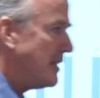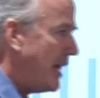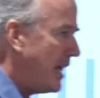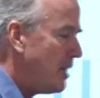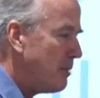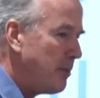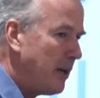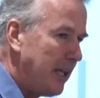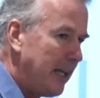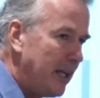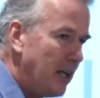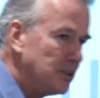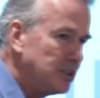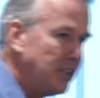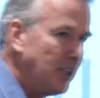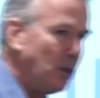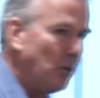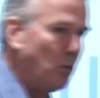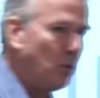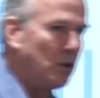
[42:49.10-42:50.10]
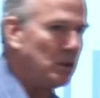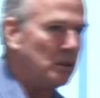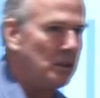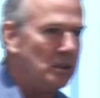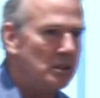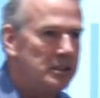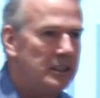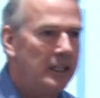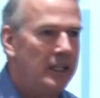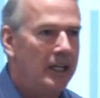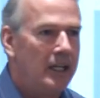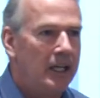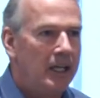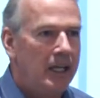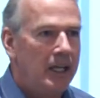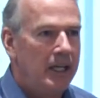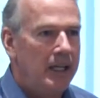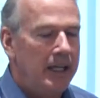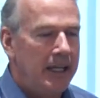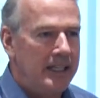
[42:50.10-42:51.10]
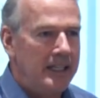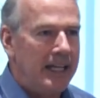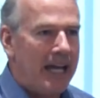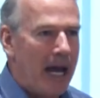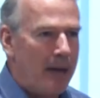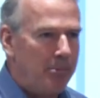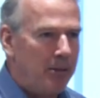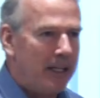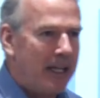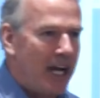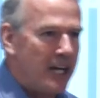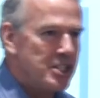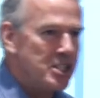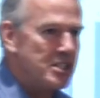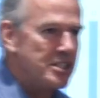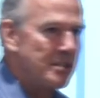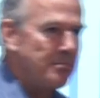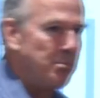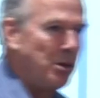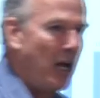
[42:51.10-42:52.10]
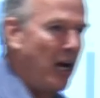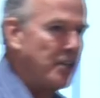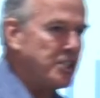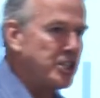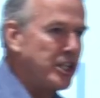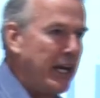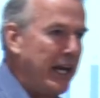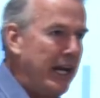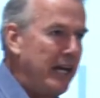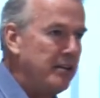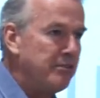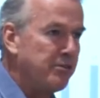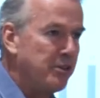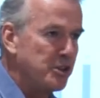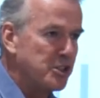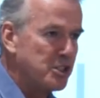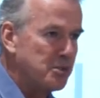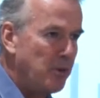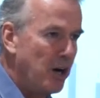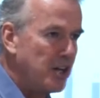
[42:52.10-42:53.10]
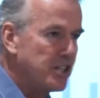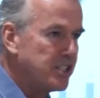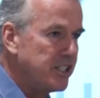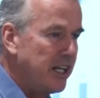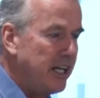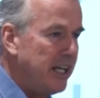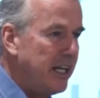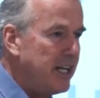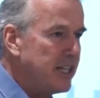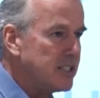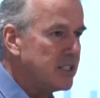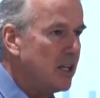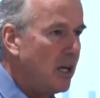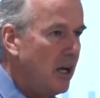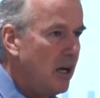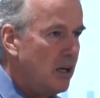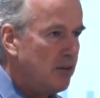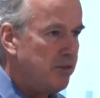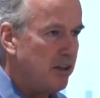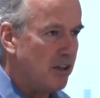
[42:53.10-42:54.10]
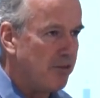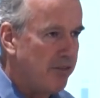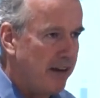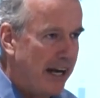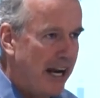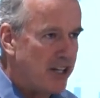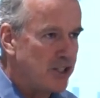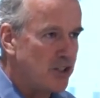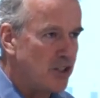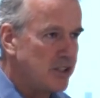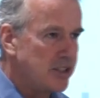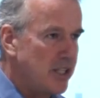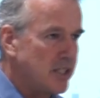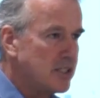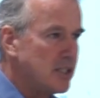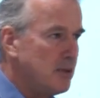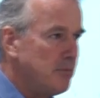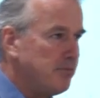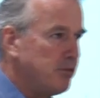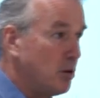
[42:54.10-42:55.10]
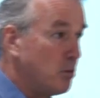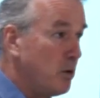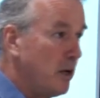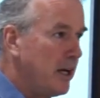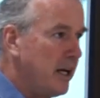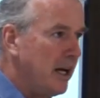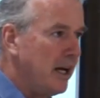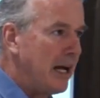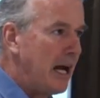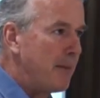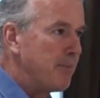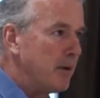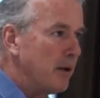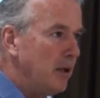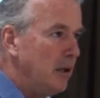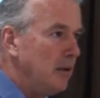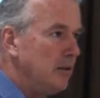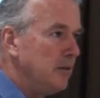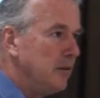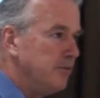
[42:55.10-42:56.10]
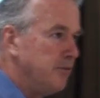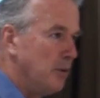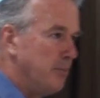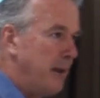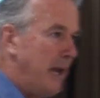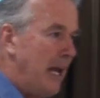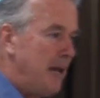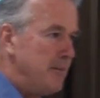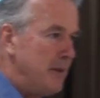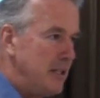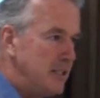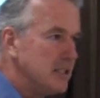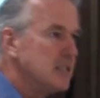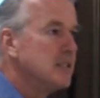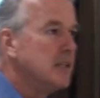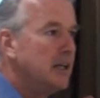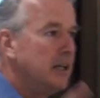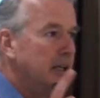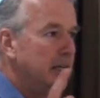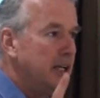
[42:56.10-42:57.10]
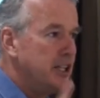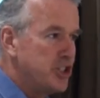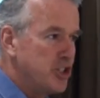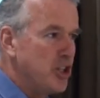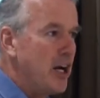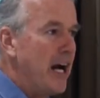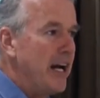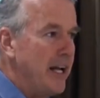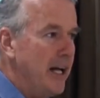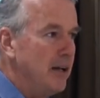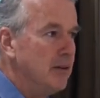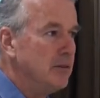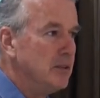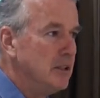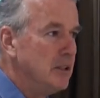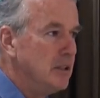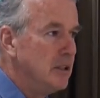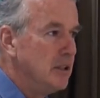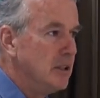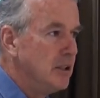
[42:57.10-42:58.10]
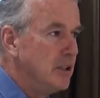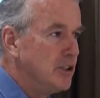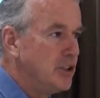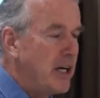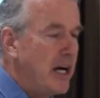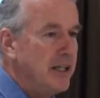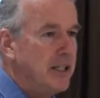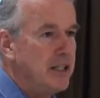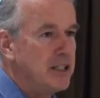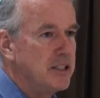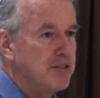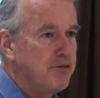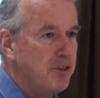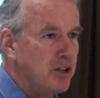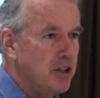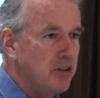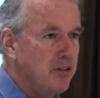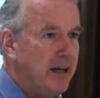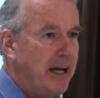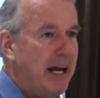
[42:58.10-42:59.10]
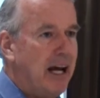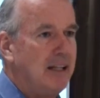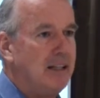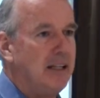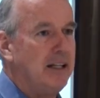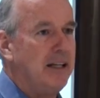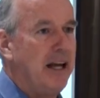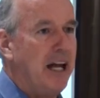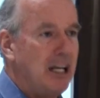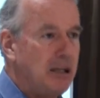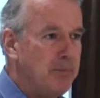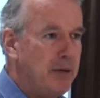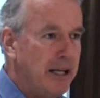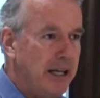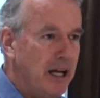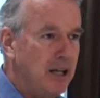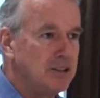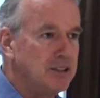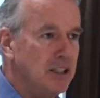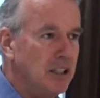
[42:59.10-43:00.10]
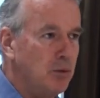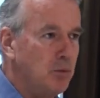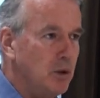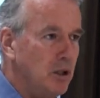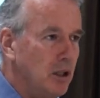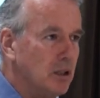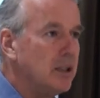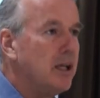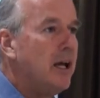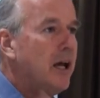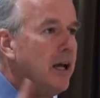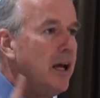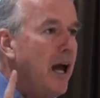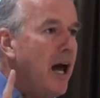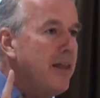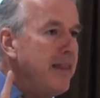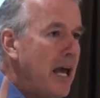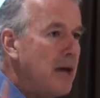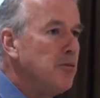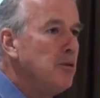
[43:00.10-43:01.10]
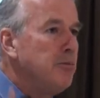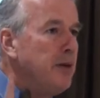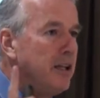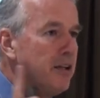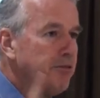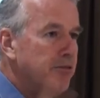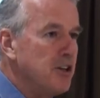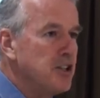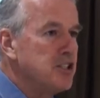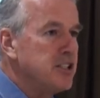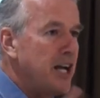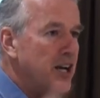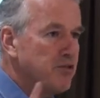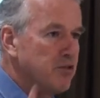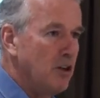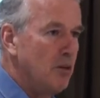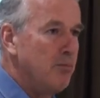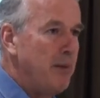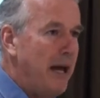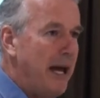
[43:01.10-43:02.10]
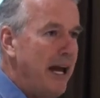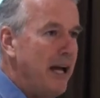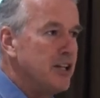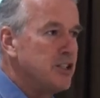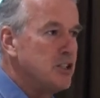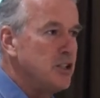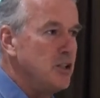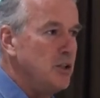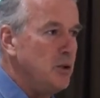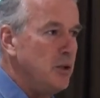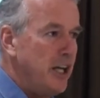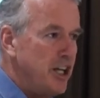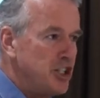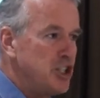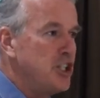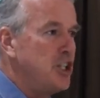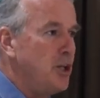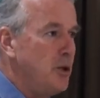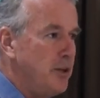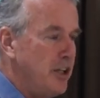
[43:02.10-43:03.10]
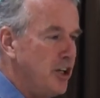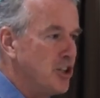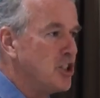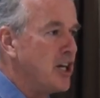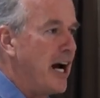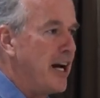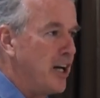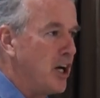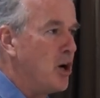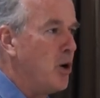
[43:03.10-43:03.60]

than anybody else in the world in the applications of blockchain for smart cities, for the financial system, for working capital, for payments, is China. China is further ahead than anybody else in the world. And they will be the first central bank to issue their China